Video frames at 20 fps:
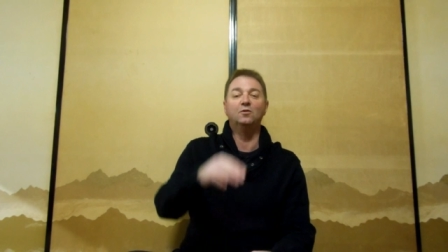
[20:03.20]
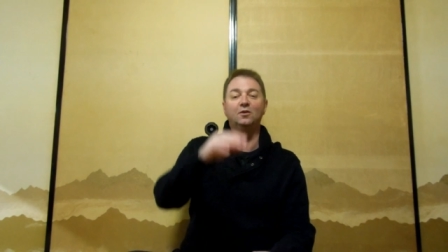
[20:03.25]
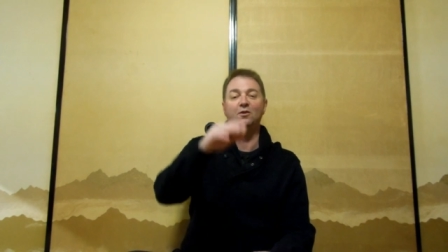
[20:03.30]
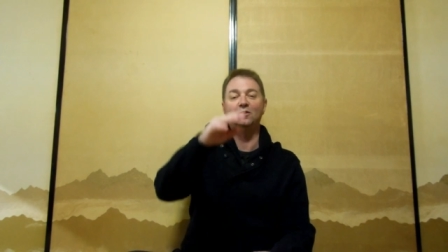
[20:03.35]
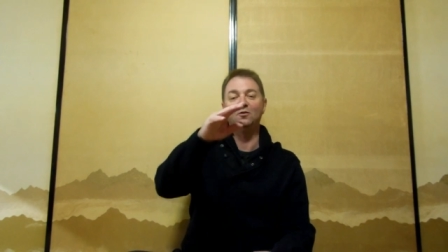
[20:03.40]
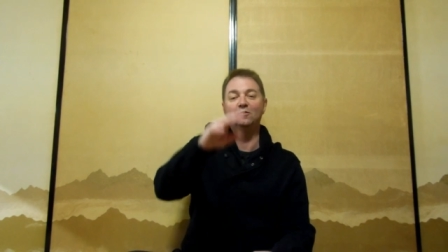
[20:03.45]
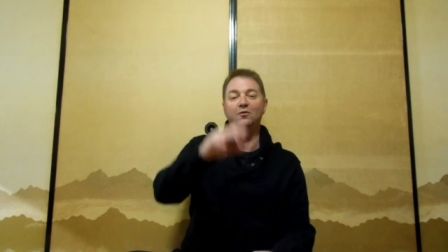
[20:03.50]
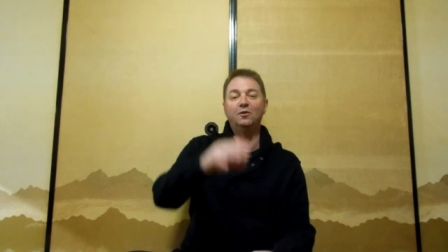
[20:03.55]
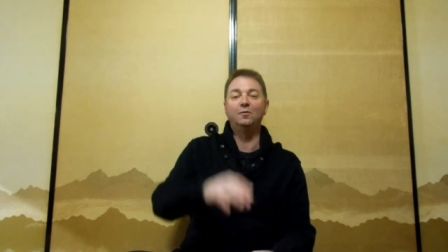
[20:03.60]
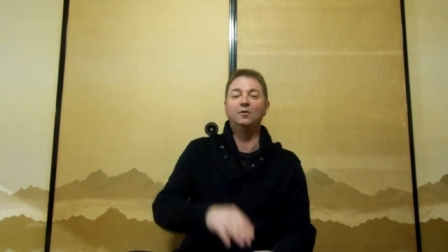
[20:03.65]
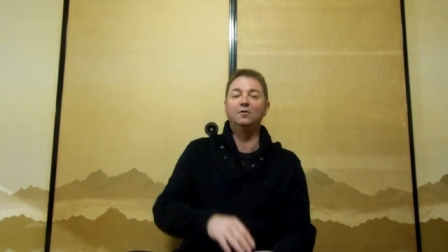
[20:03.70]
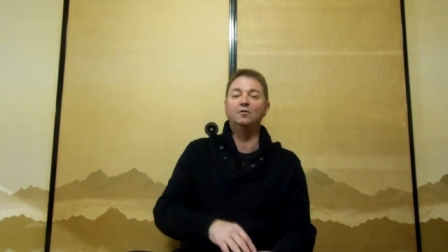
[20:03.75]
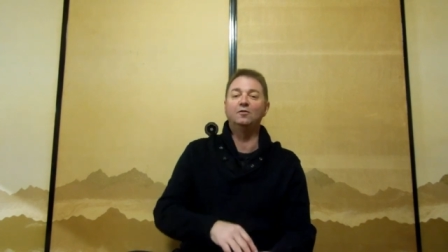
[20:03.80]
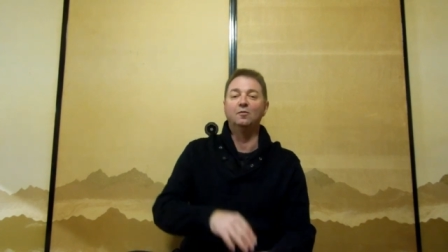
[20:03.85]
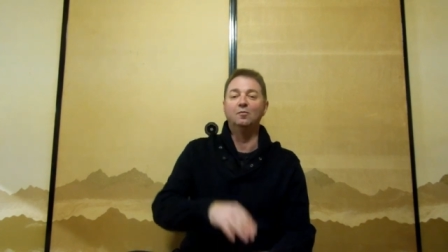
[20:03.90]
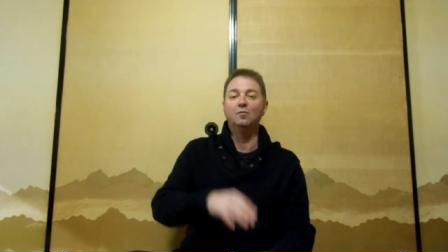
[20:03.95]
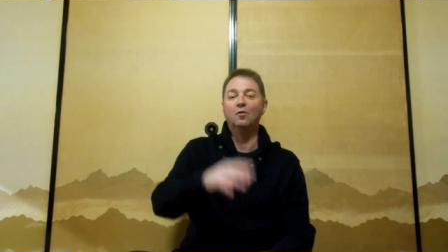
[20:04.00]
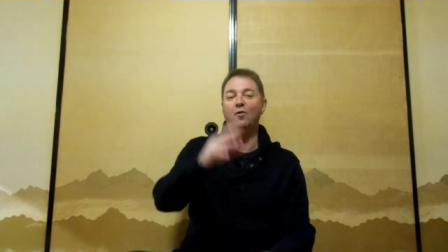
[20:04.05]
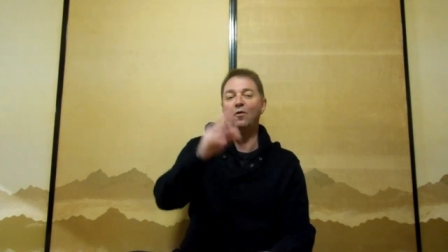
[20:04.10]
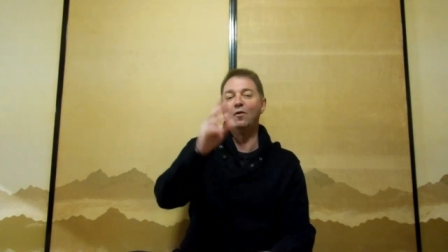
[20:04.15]
contribute some
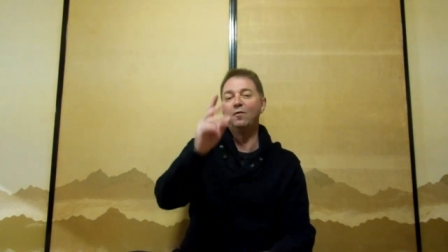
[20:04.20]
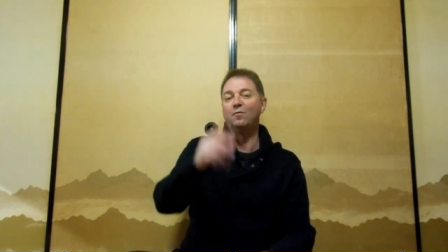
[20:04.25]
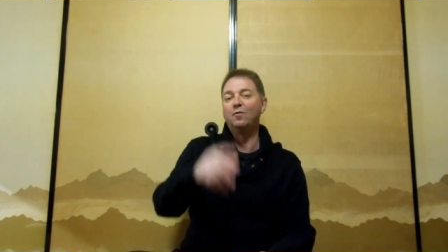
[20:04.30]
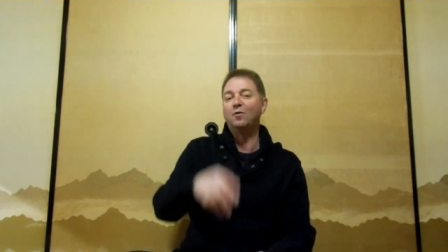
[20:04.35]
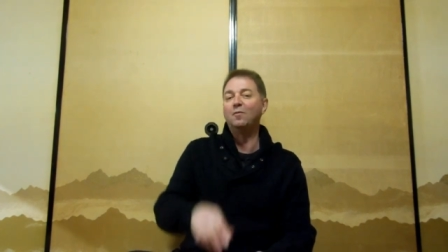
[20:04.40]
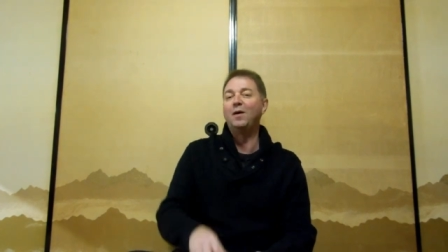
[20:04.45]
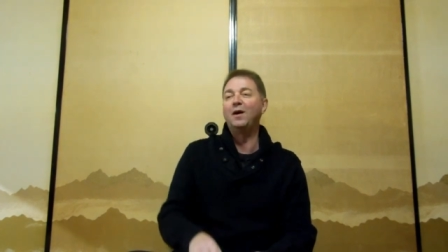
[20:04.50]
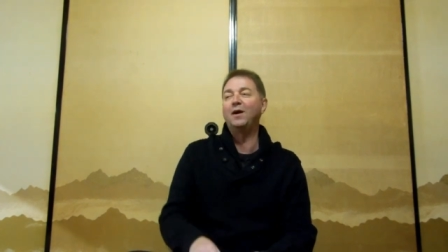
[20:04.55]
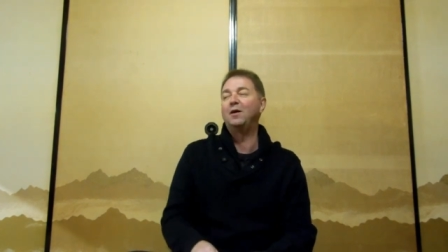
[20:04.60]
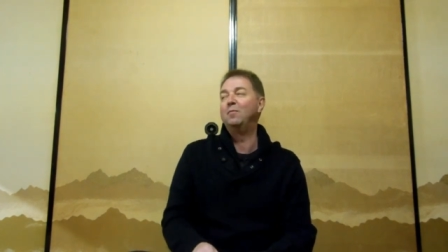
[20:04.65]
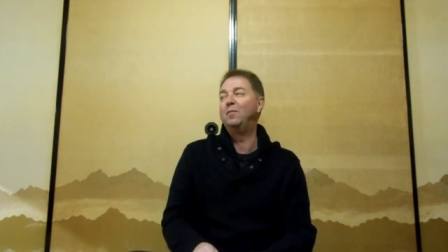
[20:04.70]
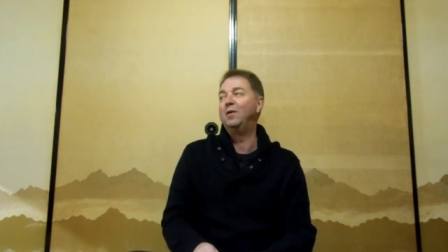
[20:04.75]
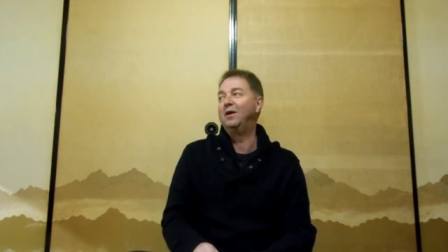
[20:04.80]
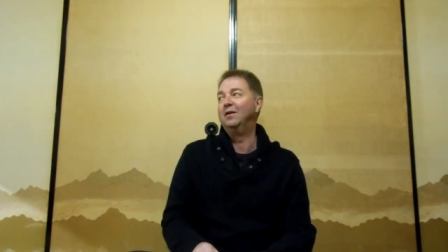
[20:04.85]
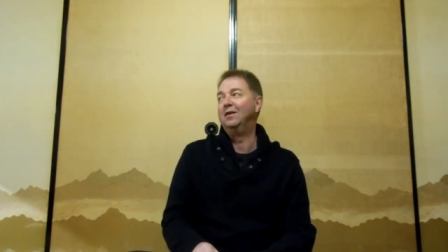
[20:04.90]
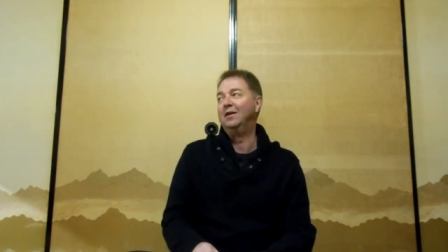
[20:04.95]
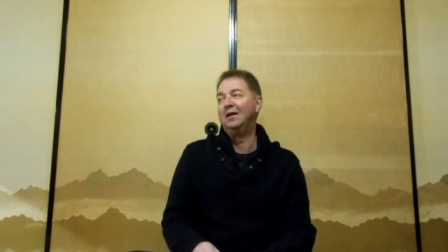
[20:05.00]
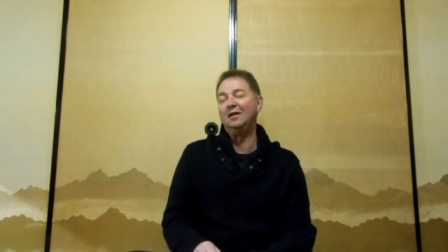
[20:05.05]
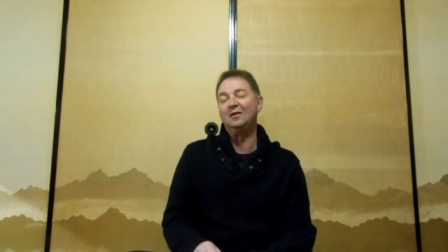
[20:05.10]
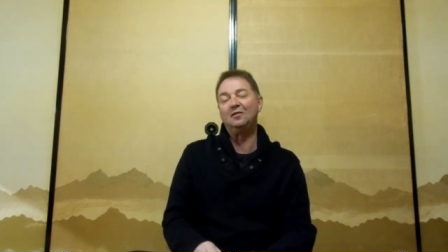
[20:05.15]
more, and we'll make a big
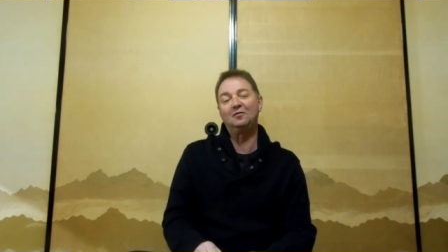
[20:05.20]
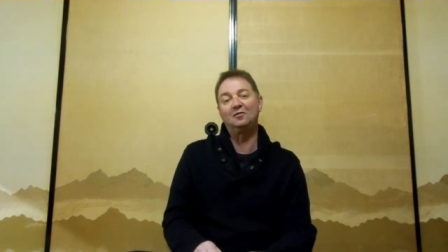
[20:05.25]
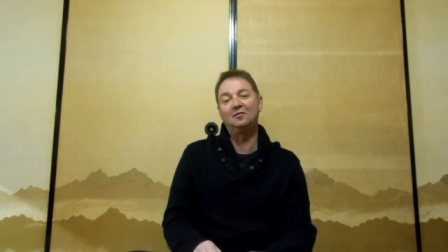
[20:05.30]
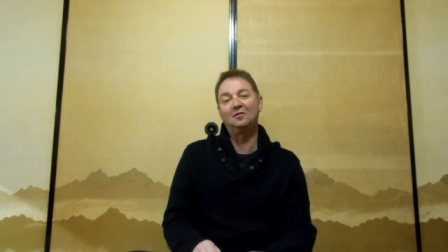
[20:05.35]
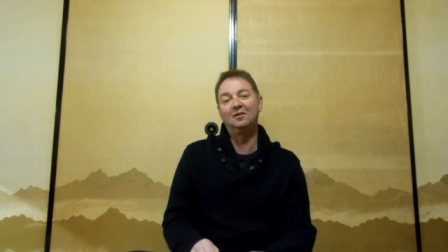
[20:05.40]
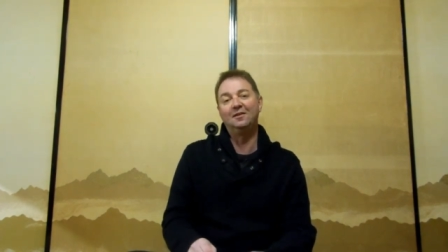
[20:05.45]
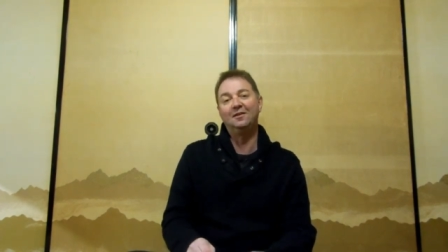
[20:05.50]
list